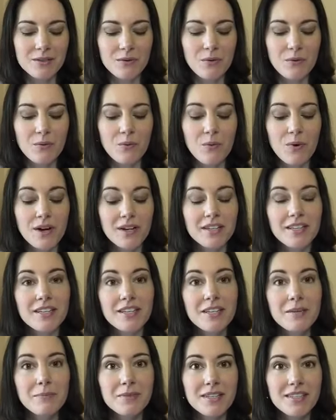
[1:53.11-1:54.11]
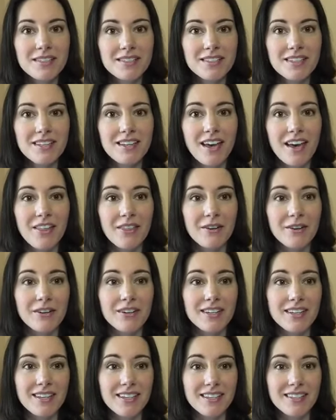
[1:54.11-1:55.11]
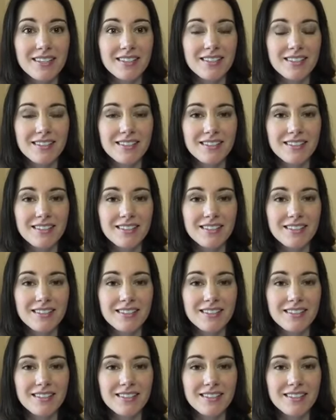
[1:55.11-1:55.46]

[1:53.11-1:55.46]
what keeps us together is